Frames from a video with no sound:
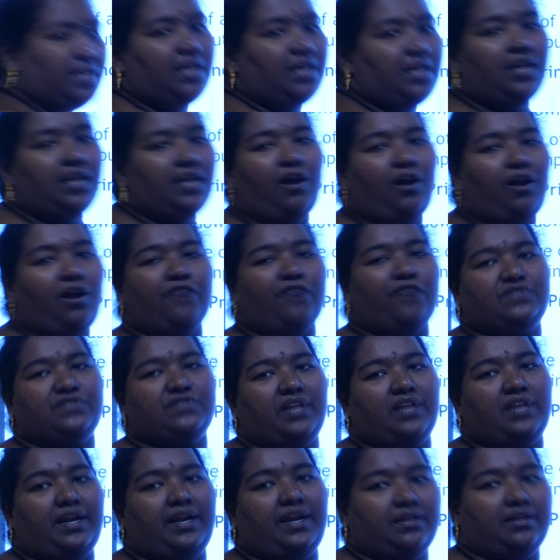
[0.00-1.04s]
in off
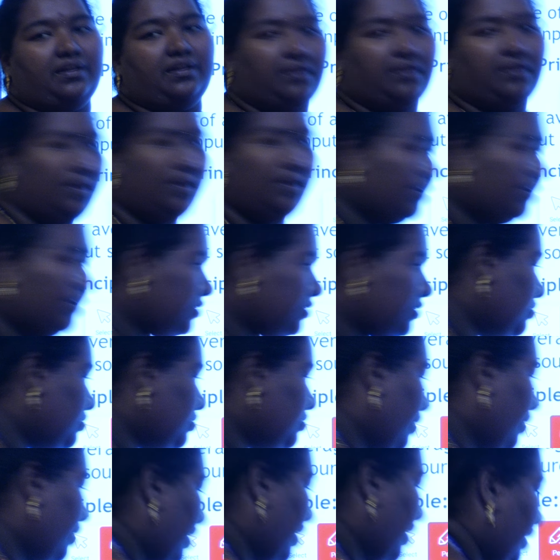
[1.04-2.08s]
state. So
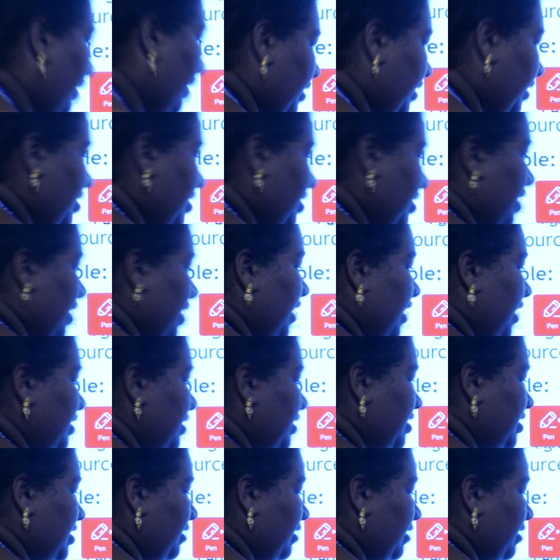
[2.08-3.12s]
inductor changes
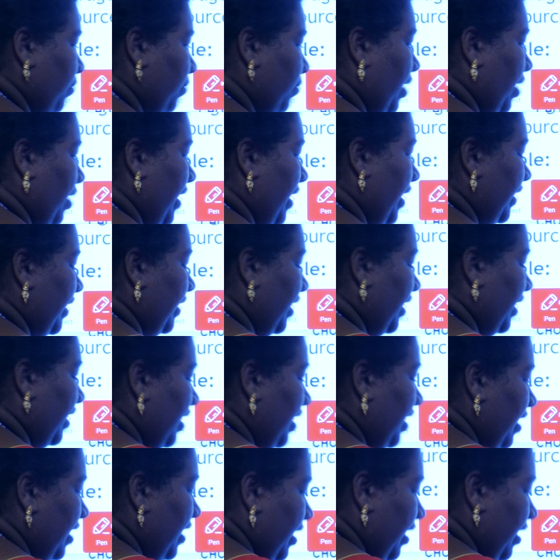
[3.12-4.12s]
its polarity